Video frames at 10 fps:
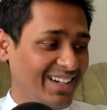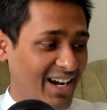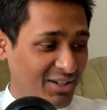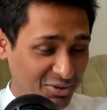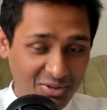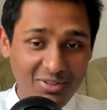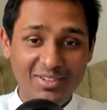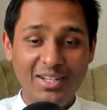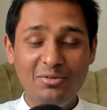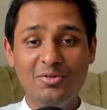I don't know, if
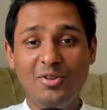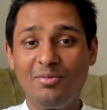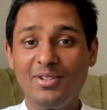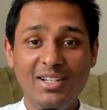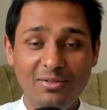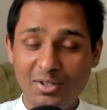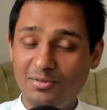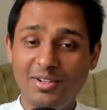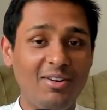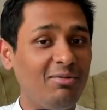they would not be there, what
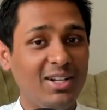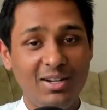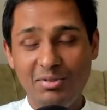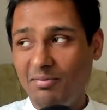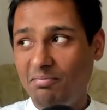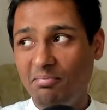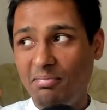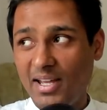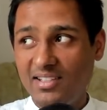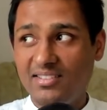would have happened? I would have
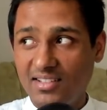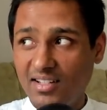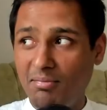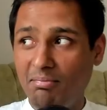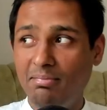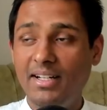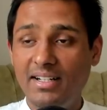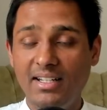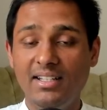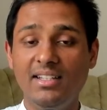perished
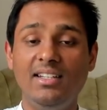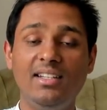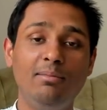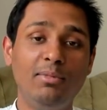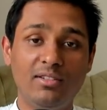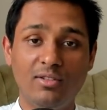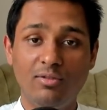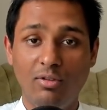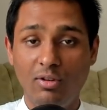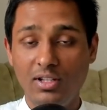completely in the midst of
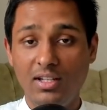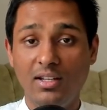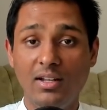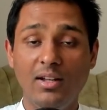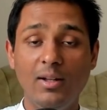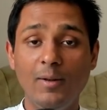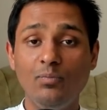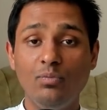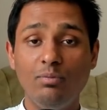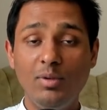all the
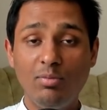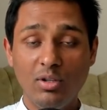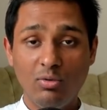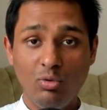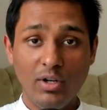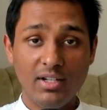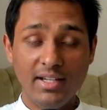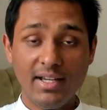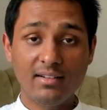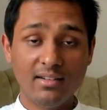people who were
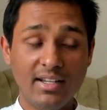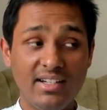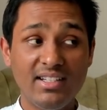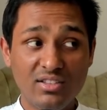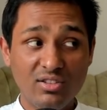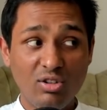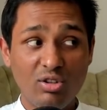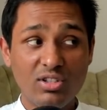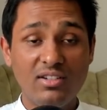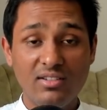there, getting
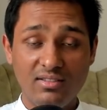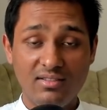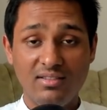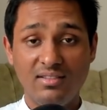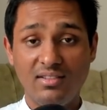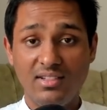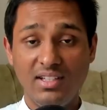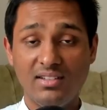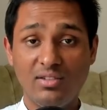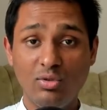slaughtered,
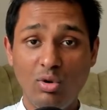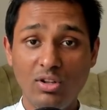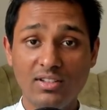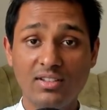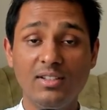yes, through all this.